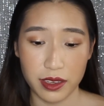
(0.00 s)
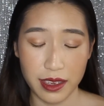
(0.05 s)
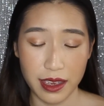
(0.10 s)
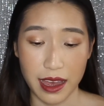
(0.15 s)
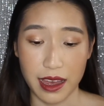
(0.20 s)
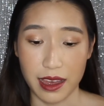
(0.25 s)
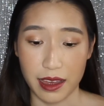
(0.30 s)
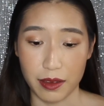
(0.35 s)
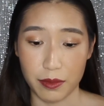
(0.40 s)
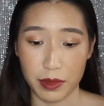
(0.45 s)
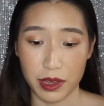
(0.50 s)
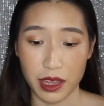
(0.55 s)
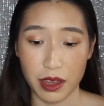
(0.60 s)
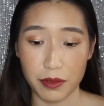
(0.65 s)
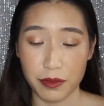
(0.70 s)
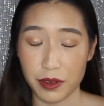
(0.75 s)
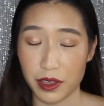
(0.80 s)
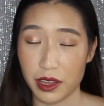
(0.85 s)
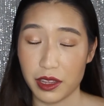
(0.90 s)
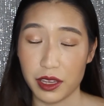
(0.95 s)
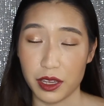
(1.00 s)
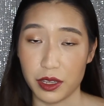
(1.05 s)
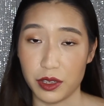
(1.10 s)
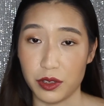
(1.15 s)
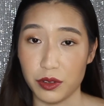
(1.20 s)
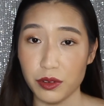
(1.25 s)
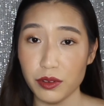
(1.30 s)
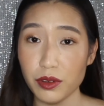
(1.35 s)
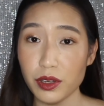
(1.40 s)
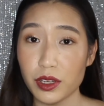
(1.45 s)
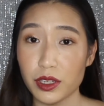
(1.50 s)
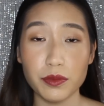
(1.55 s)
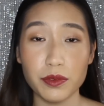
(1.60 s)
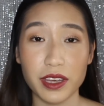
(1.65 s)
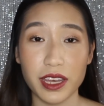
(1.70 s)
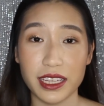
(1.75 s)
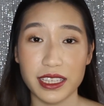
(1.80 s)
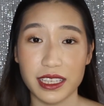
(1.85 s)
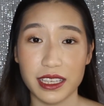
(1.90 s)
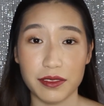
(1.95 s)
Yeah, without further ado, don't
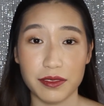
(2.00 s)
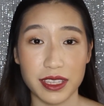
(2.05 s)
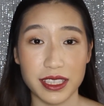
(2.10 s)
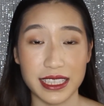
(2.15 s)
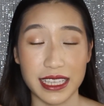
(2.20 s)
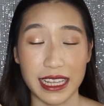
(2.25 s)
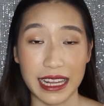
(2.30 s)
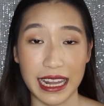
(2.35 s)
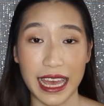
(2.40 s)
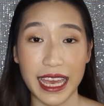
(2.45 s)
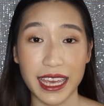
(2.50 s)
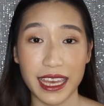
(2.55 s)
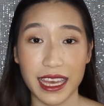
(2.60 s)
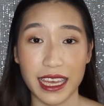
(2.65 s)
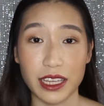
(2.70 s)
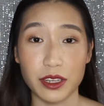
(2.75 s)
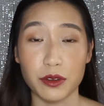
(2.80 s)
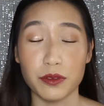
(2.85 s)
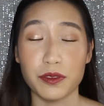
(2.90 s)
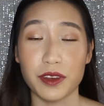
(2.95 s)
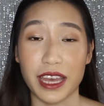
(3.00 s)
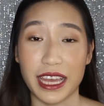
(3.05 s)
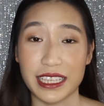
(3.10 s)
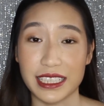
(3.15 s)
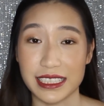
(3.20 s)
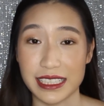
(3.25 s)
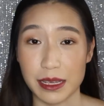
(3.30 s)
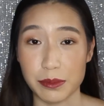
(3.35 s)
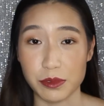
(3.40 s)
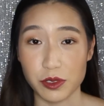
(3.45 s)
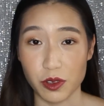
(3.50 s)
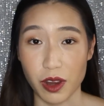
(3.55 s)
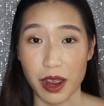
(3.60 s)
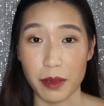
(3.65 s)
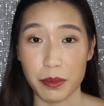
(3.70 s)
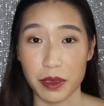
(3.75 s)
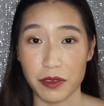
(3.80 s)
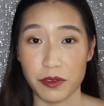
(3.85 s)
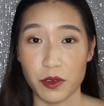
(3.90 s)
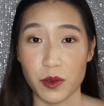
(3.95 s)
forget to give this a like and don't forget to
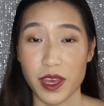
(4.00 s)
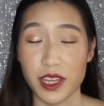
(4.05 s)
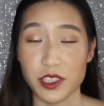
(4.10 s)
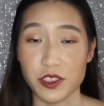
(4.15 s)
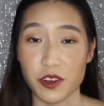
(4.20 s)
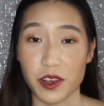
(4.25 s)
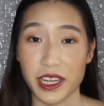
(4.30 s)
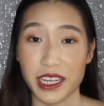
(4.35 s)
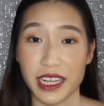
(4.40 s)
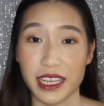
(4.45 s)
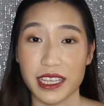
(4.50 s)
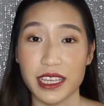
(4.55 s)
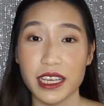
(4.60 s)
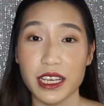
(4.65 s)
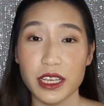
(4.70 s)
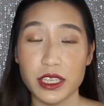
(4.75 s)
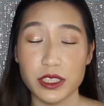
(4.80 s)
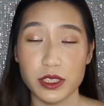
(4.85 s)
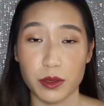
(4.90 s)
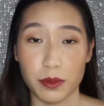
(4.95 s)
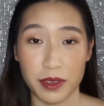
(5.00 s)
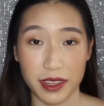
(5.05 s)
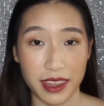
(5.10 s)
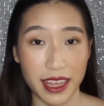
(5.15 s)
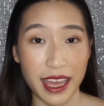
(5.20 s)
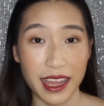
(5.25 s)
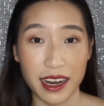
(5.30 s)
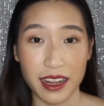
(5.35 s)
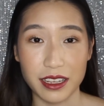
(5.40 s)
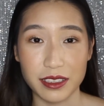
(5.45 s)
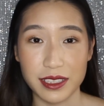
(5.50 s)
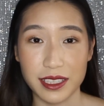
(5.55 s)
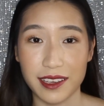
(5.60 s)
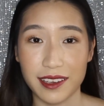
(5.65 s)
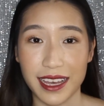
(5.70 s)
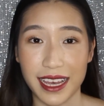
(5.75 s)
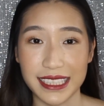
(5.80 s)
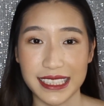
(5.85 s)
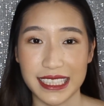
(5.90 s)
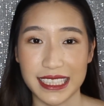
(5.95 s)
subscribe if you enjoyed it. So with that, I'll see
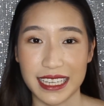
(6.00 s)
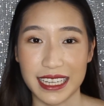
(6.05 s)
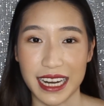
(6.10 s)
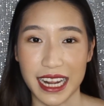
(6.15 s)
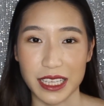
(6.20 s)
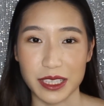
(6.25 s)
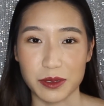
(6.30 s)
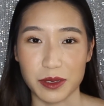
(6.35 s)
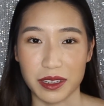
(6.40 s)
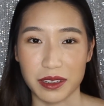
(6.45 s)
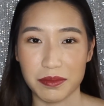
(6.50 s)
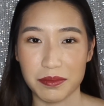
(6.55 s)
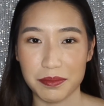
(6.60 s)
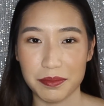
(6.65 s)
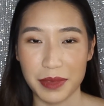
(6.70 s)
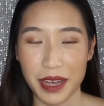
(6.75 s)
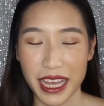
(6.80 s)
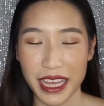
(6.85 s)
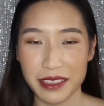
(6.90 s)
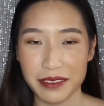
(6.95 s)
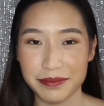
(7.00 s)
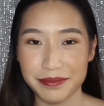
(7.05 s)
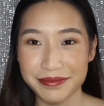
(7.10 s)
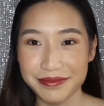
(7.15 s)
you guys in the next one. Bye!